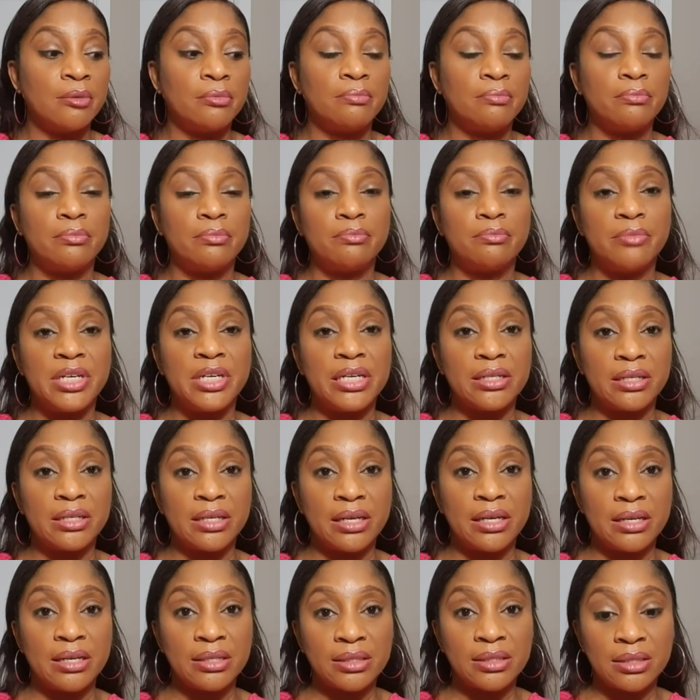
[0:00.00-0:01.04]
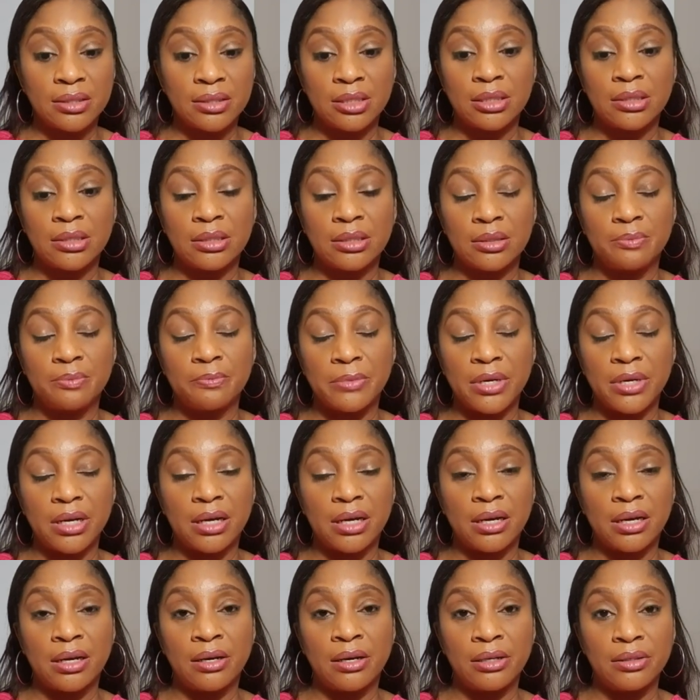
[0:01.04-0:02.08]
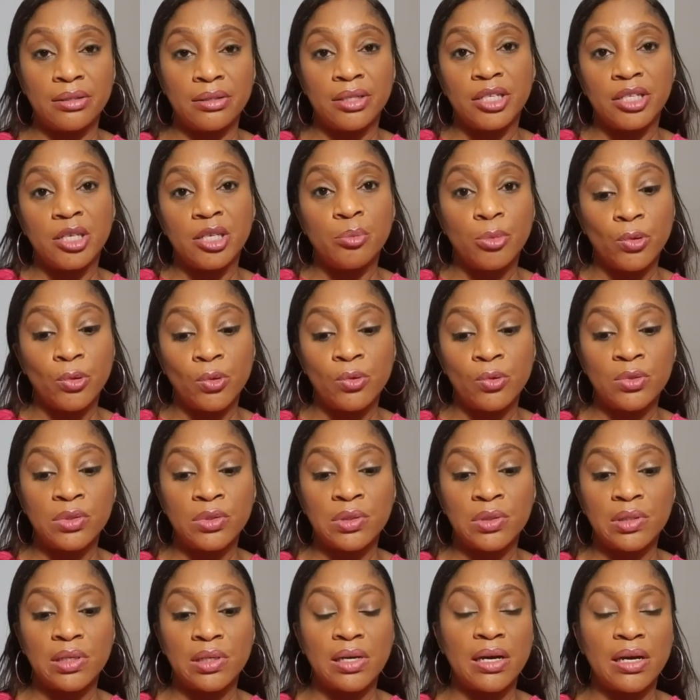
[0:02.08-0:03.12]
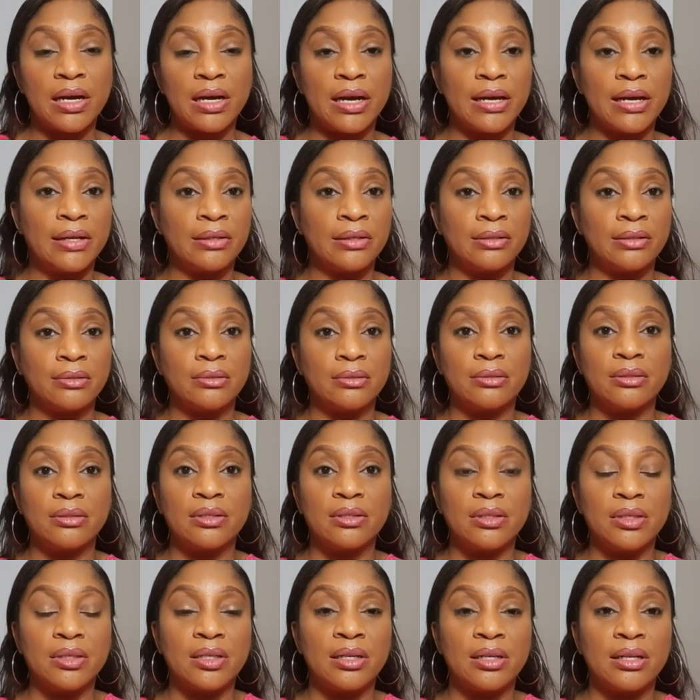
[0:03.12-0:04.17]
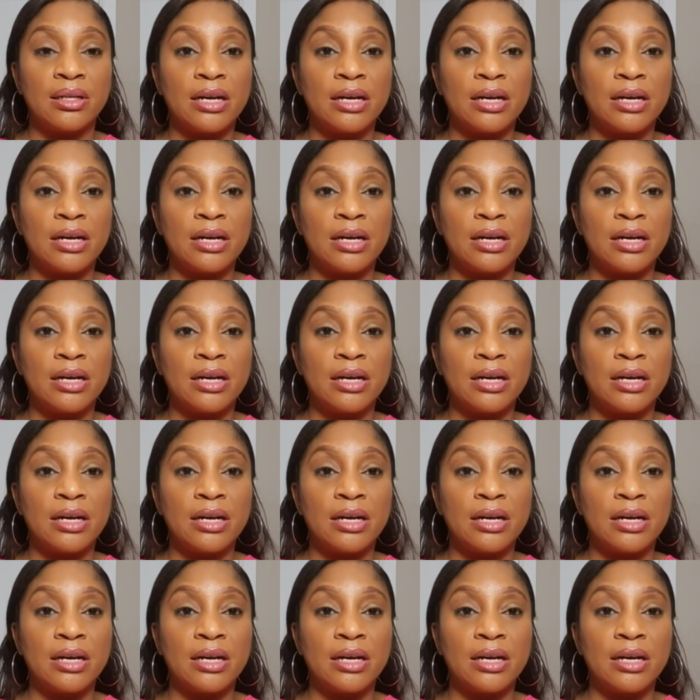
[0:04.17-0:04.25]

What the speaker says: made against the Igbos, and the lack